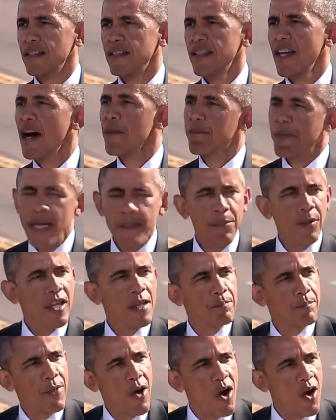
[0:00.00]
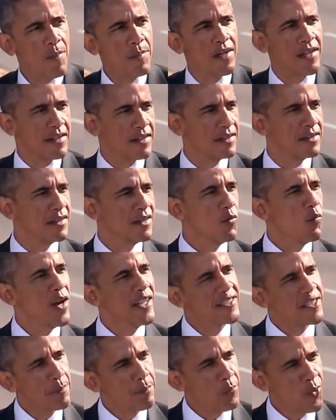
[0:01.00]
Young people in Burma
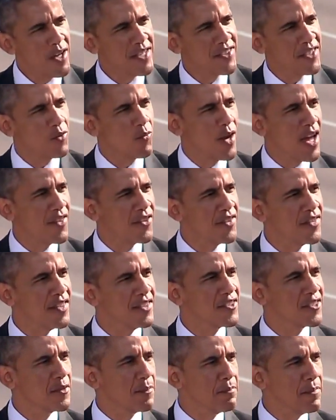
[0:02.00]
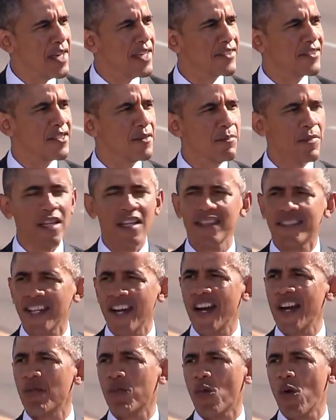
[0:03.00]
went to prison rather than submit to
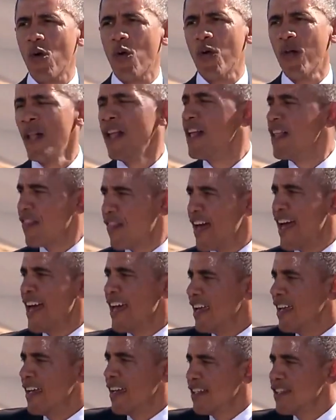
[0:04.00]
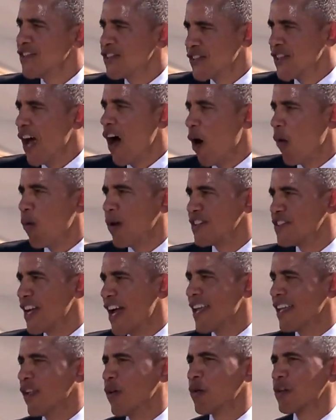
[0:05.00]
military rule. They saw what
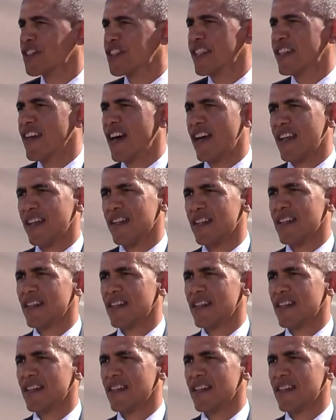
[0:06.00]
John Lewis had done.